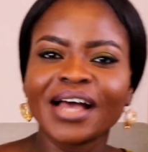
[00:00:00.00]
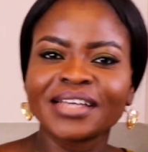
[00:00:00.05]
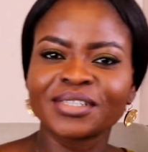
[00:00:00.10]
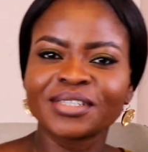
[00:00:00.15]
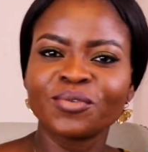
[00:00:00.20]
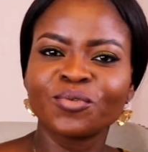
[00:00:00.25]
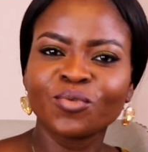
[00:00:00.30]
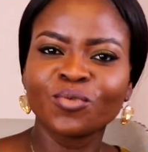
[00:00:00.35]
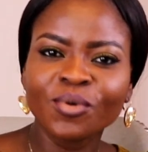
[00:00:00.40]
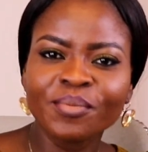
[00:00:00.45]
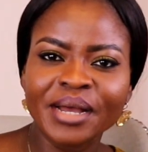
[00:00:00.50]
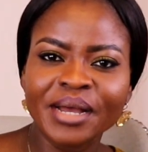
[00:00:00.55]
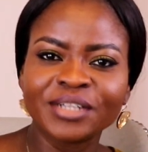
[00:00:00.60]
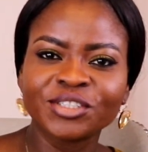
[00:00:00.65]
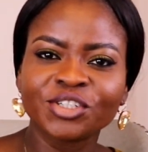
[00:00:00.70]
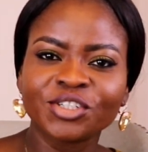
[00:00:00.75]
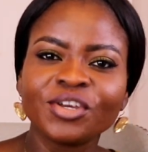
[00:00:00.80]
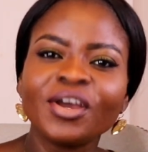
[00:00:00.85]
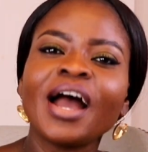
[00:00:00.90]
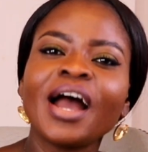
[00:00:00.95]
As a
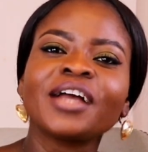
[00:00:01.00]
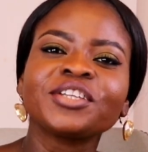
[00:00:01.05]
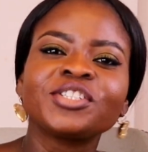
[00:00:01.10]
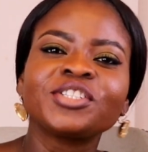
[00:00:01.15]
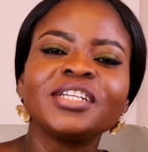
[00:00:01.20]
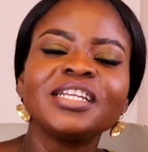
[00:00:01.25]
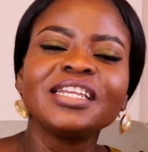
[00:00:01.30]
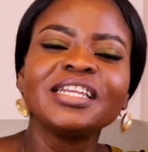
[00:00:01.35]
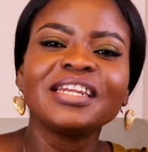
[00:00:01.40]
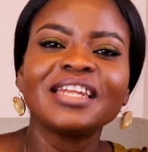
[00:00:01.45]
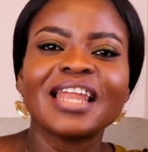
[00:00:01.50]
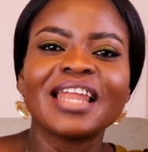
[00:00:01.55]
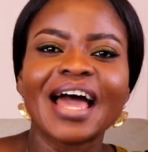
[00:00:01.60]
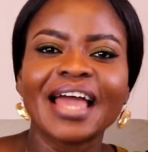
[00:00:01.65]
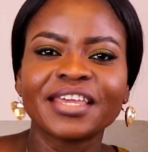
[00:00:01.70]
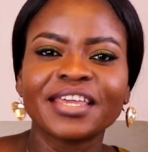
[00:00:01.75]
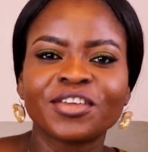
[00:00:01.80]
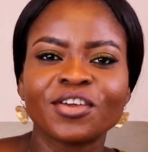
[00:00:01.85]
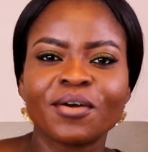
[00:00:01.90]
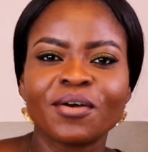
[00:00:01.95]
woman, do you actually
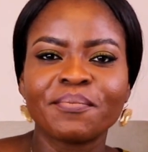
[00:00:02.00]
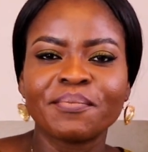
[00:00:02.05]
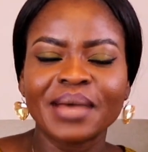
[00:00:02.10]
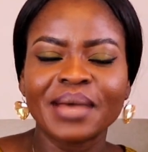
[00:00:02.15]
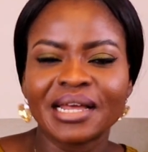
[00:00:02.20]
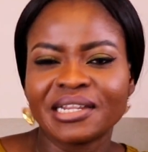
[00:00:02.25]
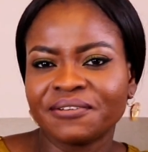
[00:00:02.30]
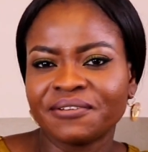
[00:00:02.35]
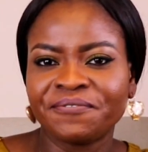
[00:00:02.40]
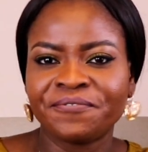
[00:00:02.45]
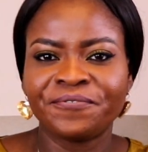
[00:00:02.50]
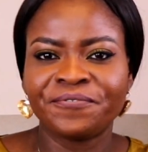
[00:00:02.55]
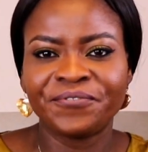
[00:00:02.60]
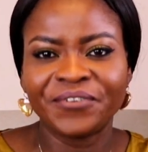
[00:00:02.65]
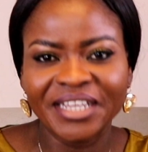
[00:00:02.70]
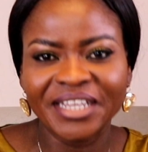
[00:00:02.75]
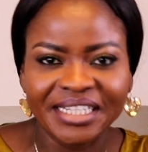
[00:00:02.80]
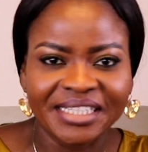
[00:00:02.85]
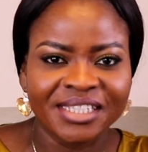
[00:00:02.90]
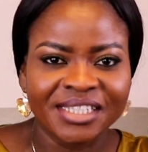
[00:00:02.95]
like your man
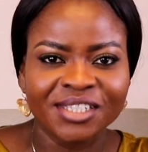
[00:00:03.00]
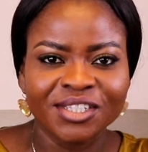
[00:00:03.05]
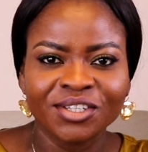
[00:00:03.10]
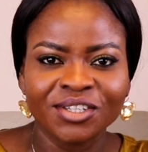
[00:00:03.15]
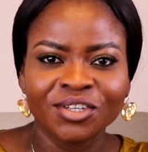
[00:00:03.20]
fit?